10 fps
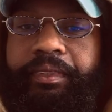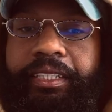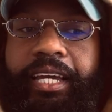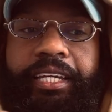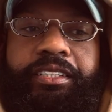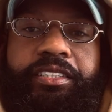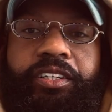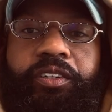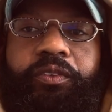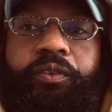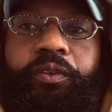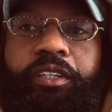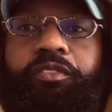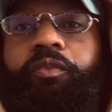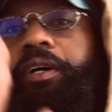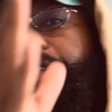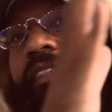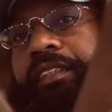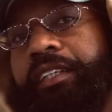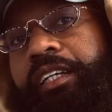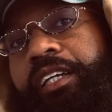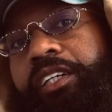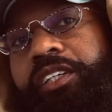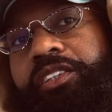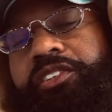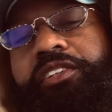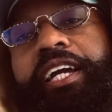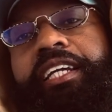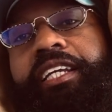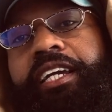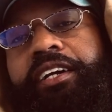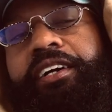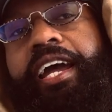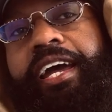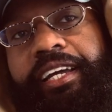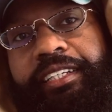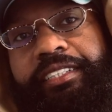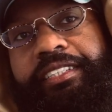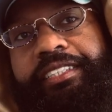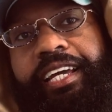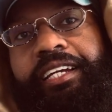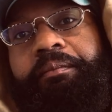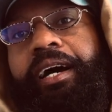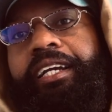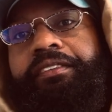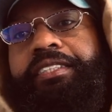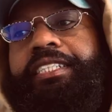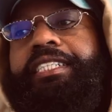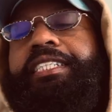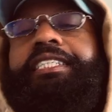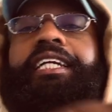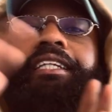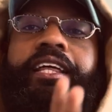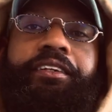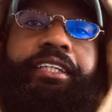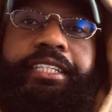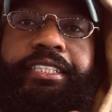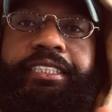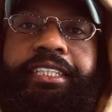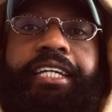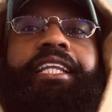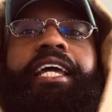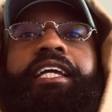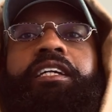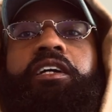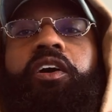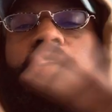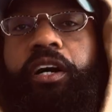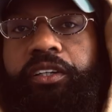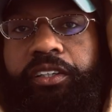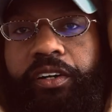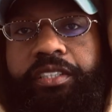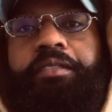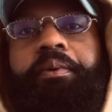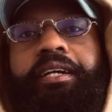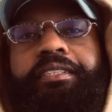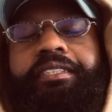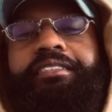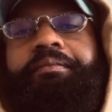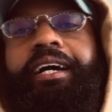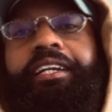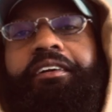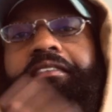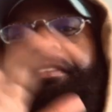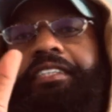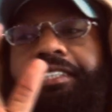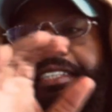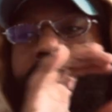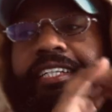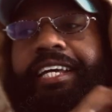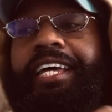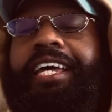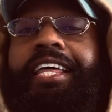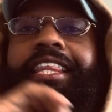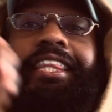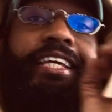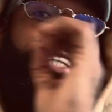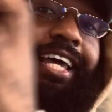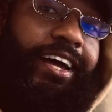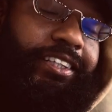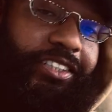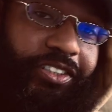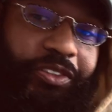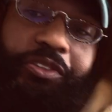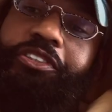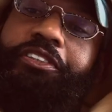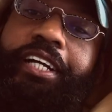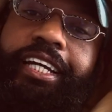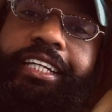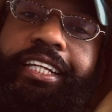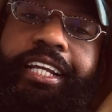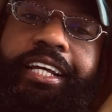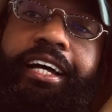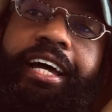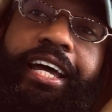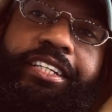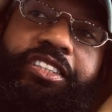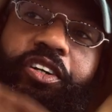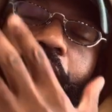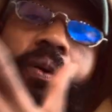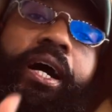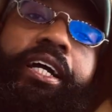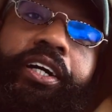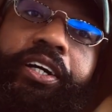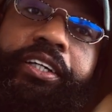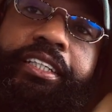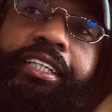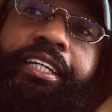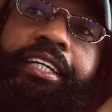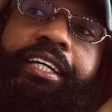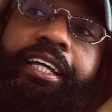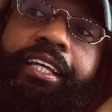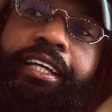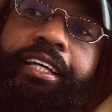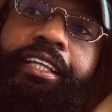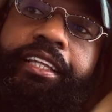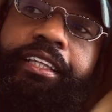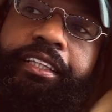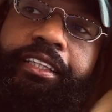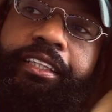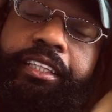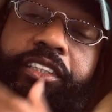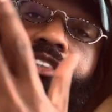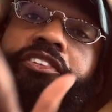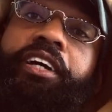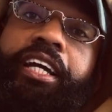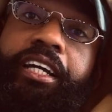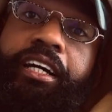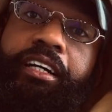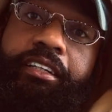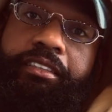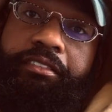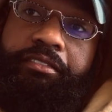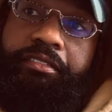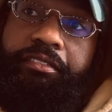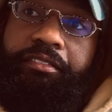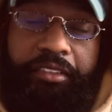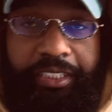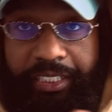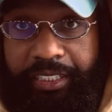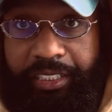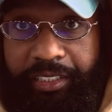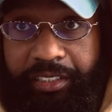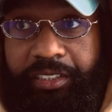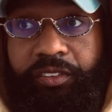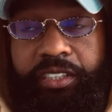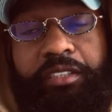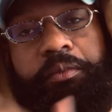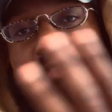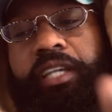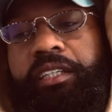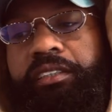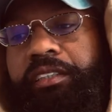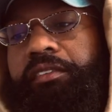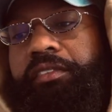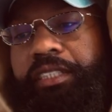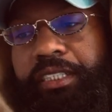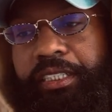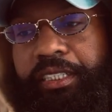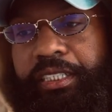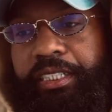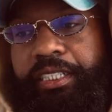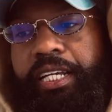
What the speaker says: And so if one strain here has antibiotic resistance and another doesn't, and they undergo this process of binary fission, then now this new strain has acquired this trait of resistance, or this mutation of resistance,